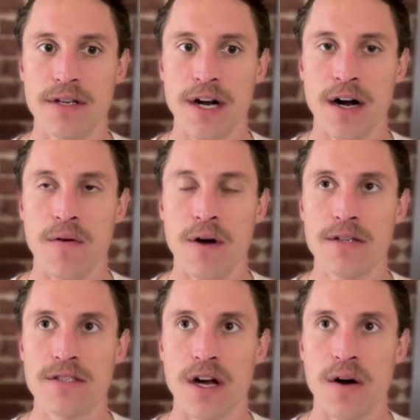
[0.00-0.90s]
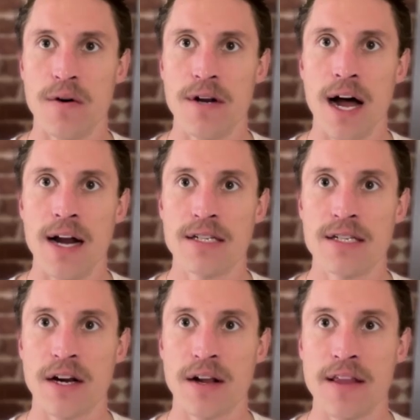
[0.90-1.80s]
You know, so not
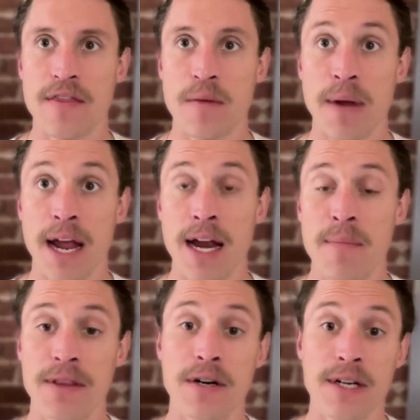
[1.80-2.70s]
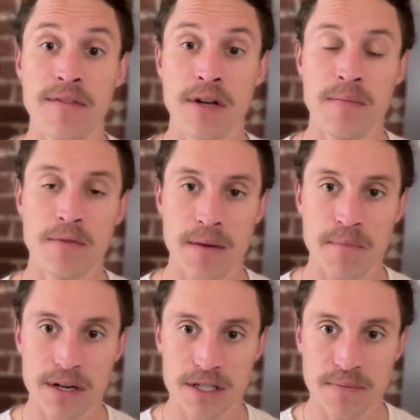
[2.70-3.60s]
necessarily that they're paid, but they're giving them
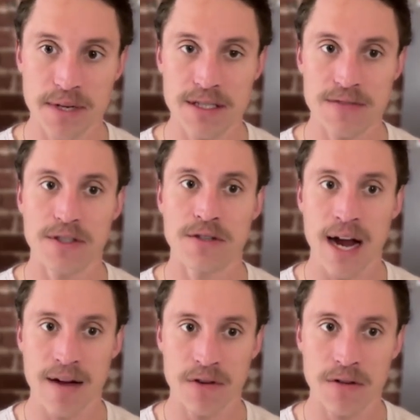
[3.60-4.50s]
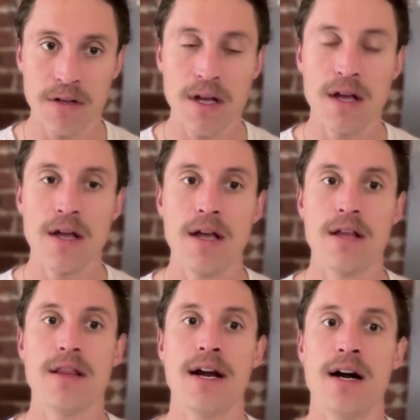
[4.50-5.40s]
reimbursements for travel.
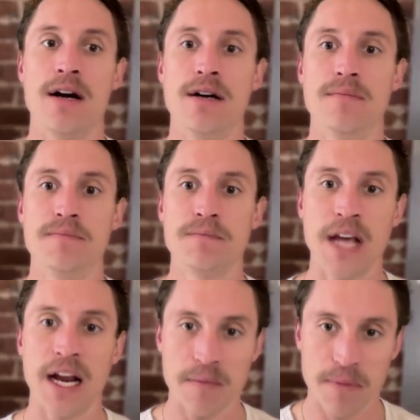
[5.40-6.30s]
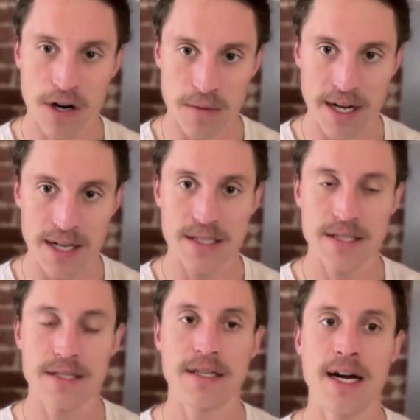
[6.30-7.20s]
They're getting the
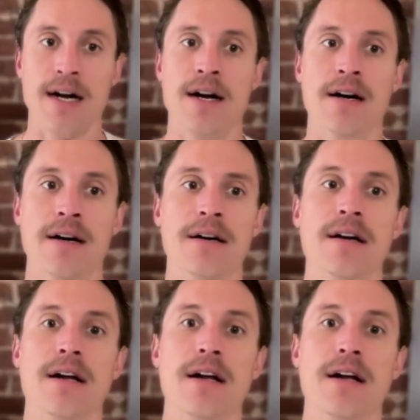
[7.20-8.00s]
permits. They're,